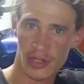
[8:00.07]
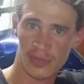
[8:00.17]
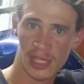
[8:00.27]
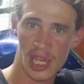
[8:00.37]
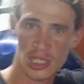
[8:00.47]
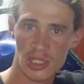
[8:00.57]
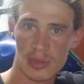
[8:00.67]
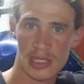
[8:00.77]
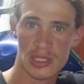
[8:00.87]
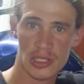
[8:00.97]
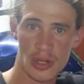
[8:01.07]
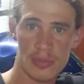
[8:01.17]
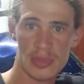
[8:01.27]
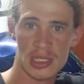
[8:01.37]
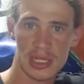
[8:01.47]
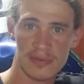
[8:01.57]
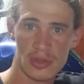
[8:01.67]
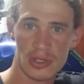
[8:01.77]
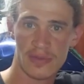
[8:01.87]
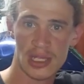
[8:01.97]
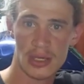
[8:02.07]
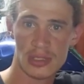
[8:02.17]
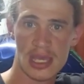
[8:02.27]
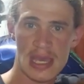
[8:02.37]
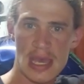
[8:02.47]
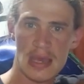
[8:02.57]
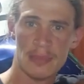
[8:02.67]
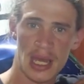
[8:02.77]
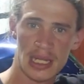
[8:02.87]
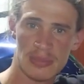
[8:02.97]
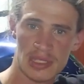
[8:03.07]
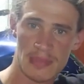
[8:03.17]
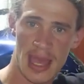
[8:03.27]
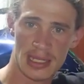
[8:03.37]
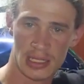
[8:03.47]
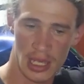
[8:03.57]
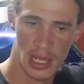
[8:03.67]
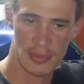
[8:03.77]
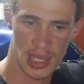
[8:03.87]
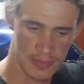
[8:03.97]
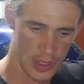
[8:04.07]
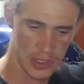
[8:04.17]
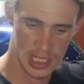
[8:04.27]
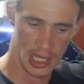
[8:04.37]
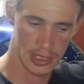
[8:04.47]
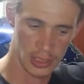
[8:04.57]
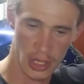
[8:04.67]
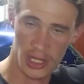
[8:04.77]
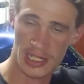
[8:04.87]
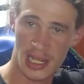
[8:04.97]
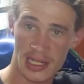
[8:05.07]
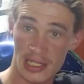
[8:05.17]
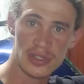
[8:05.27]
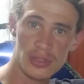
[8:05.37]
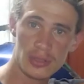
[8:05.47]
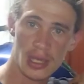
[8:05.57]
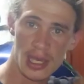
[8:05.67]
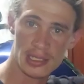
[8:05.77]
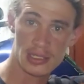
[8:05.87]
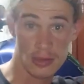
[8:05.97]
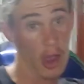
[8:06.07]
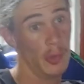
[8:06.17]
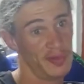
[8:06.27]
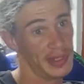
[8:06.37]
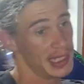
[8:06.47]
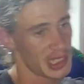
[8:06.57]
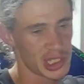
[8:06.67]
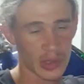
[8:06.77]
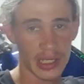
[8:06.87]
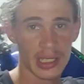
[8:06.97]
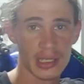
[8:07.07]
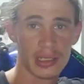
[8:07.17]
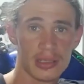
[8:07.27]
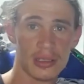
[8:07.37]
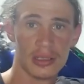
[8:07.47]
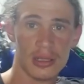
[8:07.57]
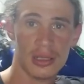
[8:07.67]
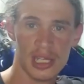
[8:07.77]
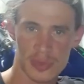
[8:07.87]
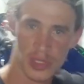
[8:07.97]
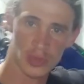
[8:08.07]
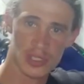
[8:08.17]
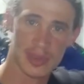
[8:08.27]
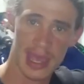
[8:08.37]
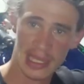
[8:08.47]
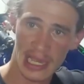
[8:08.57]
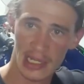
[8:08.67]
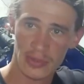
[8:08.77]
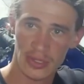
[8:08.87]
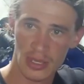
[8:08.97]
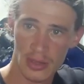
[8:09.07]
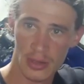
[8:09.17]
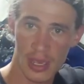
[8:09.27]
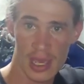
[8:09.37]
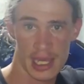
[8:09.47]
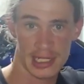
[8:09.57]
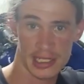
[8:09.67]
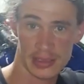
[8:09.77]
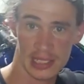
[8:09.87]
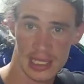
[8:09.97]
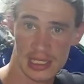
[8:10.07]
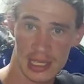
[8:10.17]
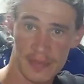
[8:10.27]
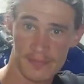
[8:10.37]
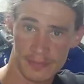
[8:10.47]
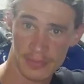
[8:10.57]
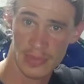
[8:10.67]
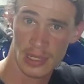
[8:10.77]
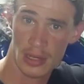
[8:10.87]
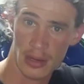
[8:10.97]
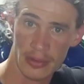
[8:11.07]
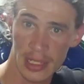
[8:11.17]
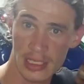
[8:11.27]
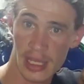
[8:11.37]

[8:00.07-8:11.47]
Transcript: notifications bell so you don't miss any future videos. My name is Matt, and I make motorcycle content for you guys to hopefully enjoy. It's been awesome hanging out with you, and until next time, ride